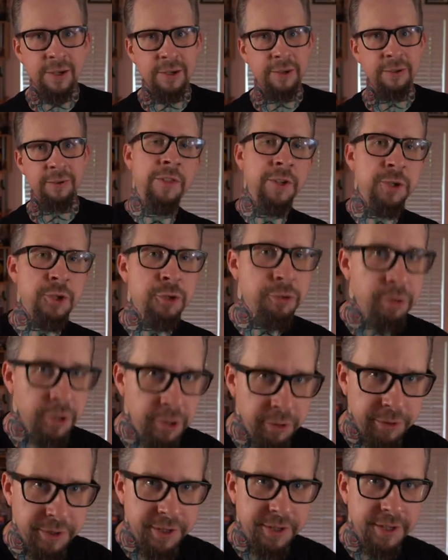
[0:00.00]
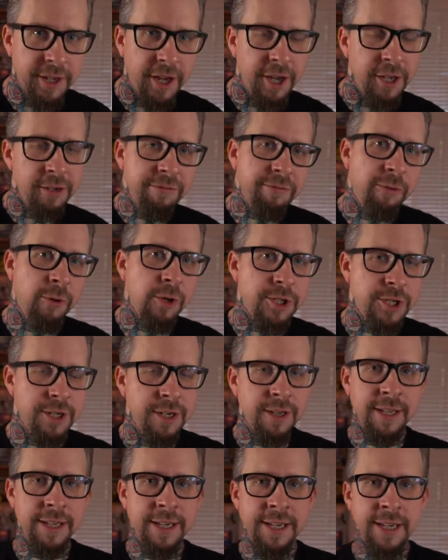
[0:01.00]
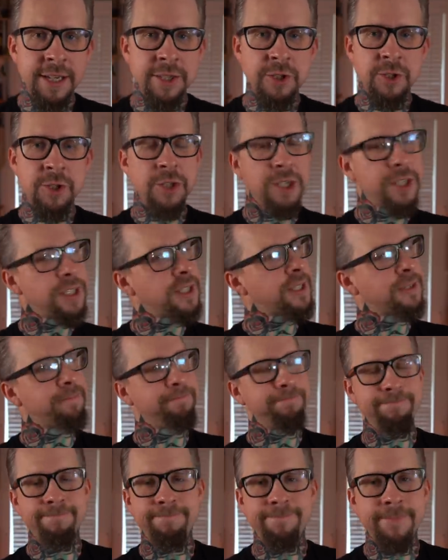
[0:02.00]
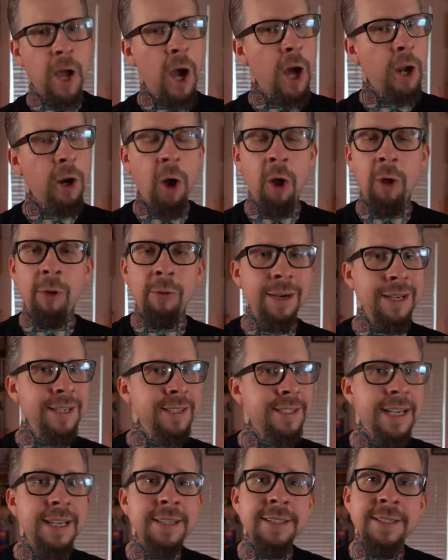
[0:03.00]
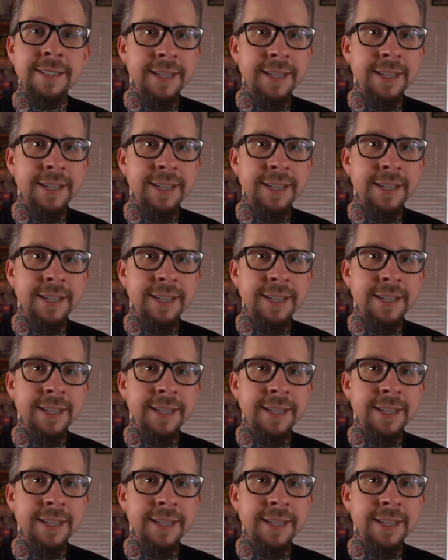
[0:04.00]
to. The truth, unfortunately, unfortunately, is just not always as